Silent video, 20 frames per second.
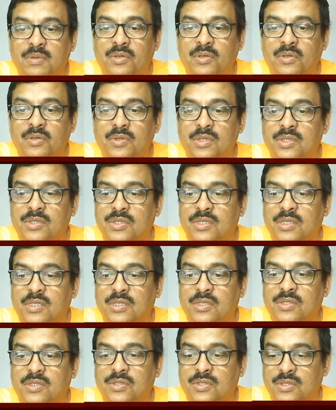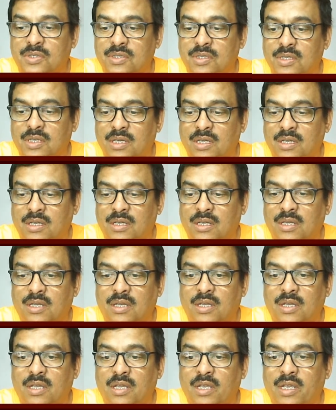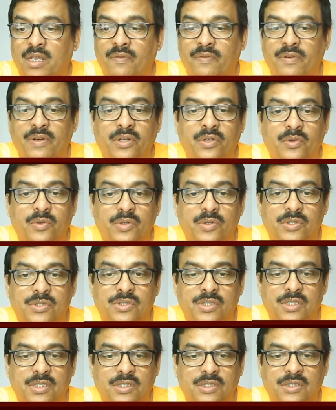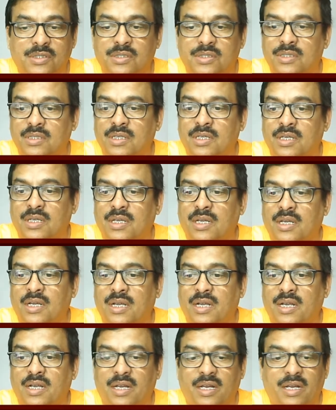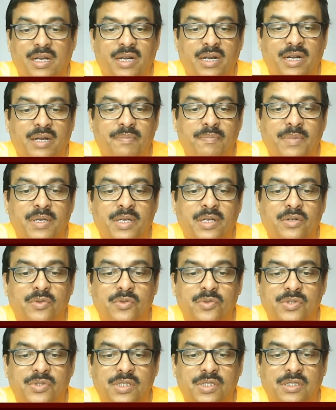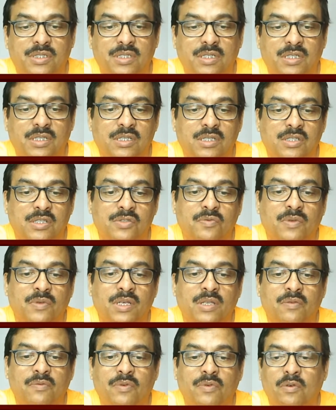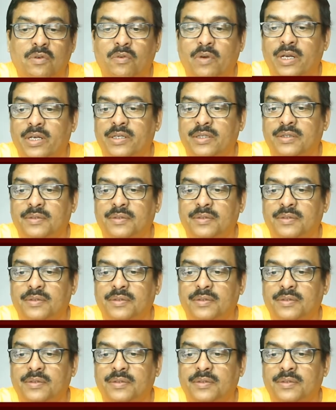e6, f into e6, and b into c3 is winning for white.